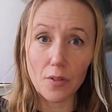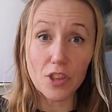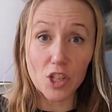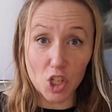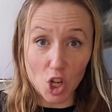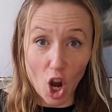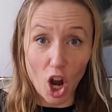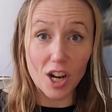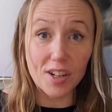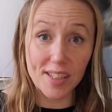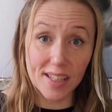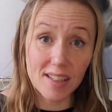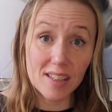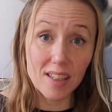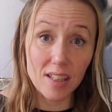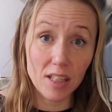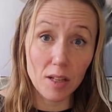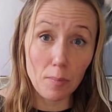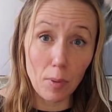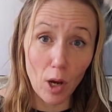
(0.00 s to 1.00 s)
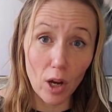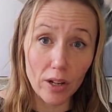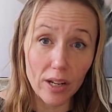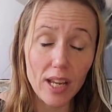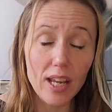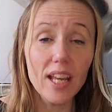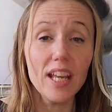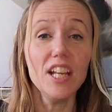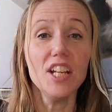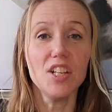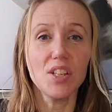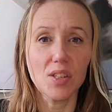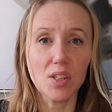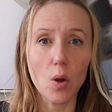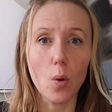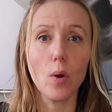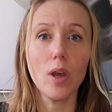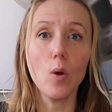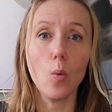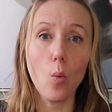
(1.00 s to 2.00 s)
toxins in the body.
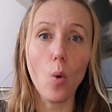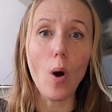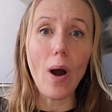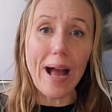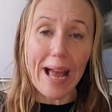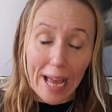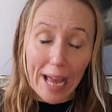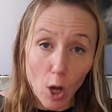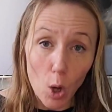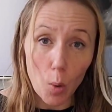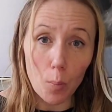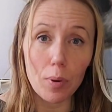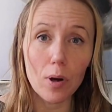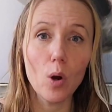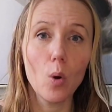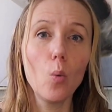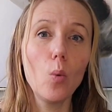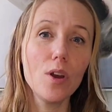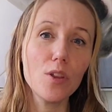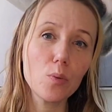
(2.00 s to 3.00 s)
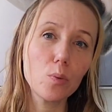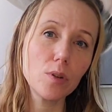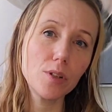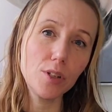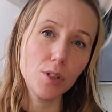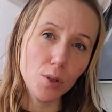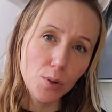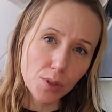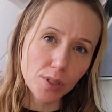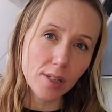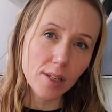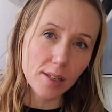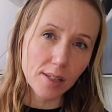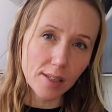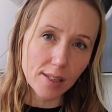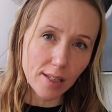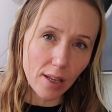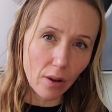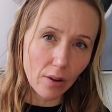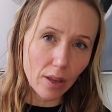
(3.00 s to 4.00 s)
So it will help with reducing
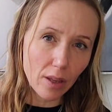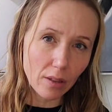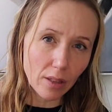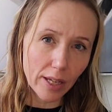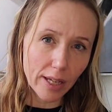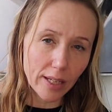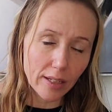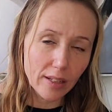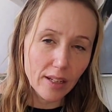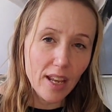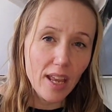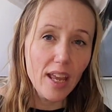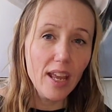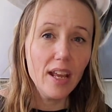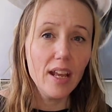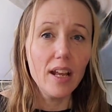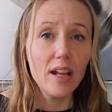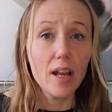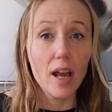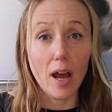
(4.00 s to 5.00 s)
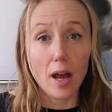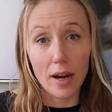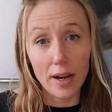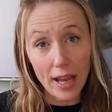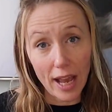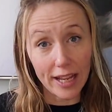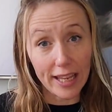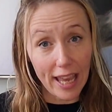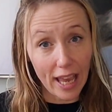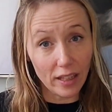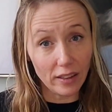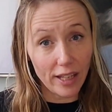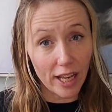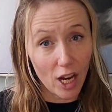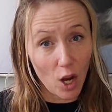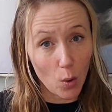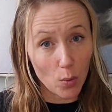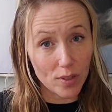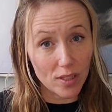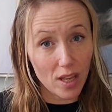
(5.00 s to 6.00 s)
cellulite. And again,
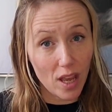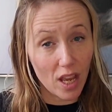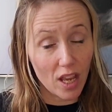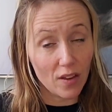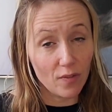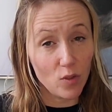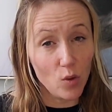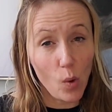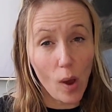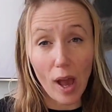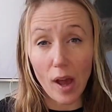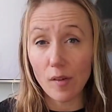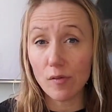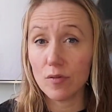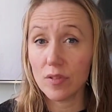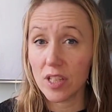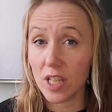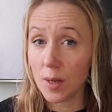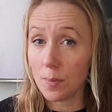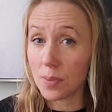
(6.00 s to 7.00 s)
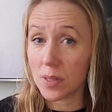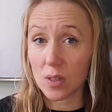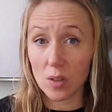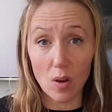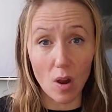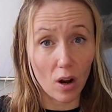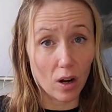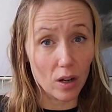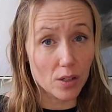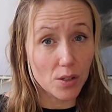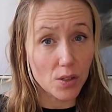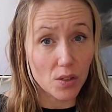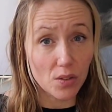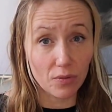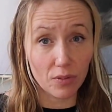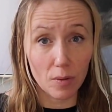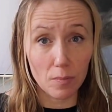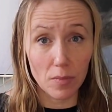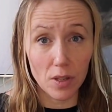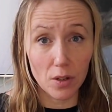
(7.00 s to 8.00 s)
like I was saying, if you have deep scars
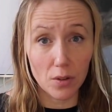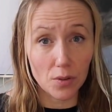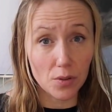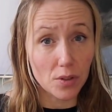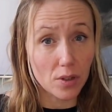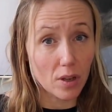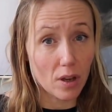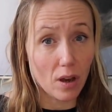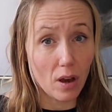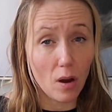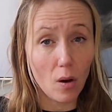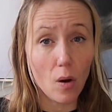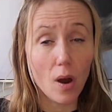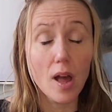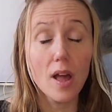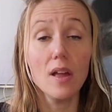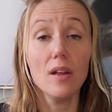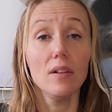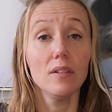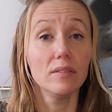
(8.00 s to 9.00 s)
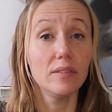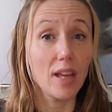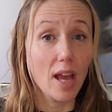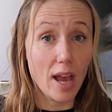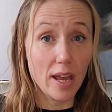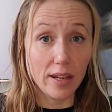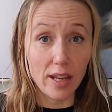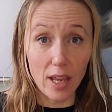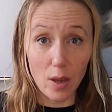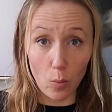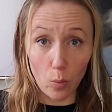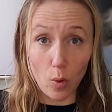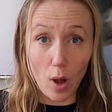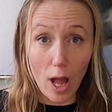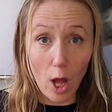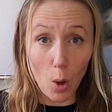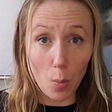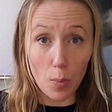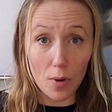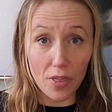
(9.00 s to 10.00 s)
from years ago, then it will
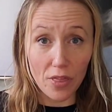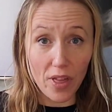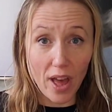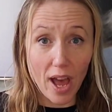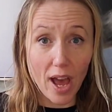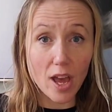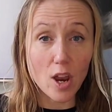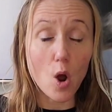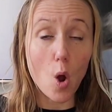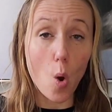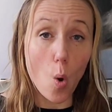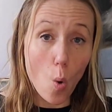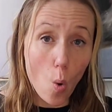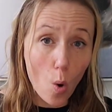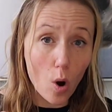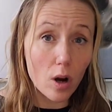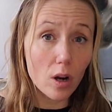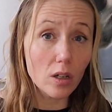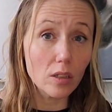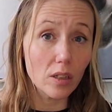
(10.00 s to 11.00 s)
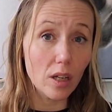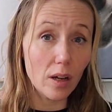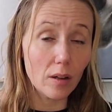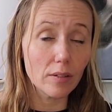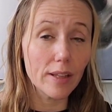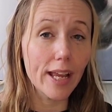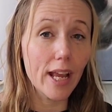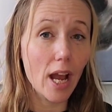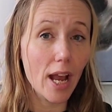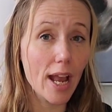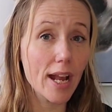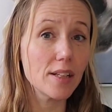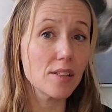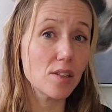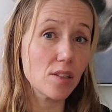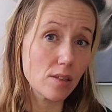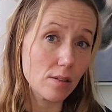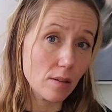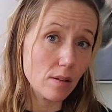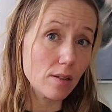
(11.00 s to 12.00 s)
help with that. Or like I had
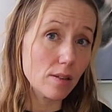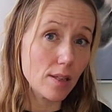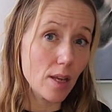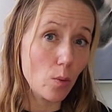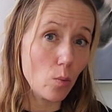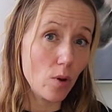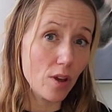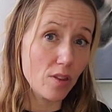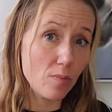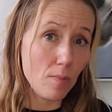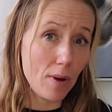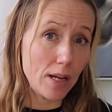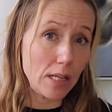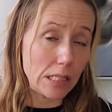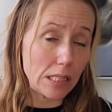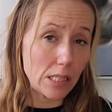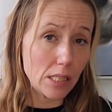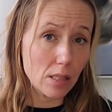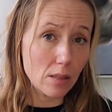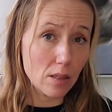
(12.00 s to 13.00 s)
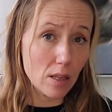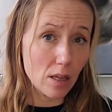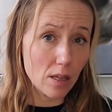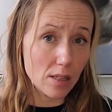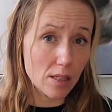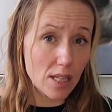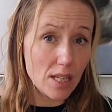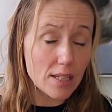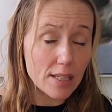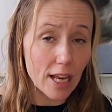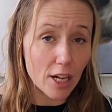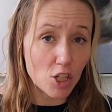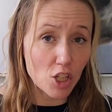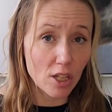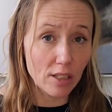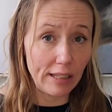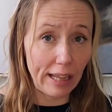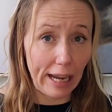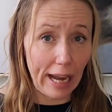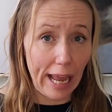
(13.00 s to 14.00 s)
said with the
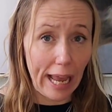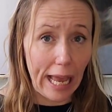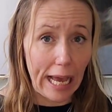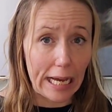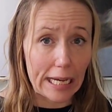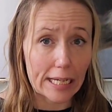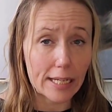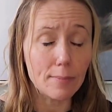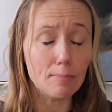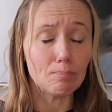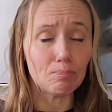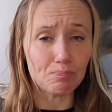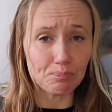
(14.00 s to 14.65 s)
C-section that I had,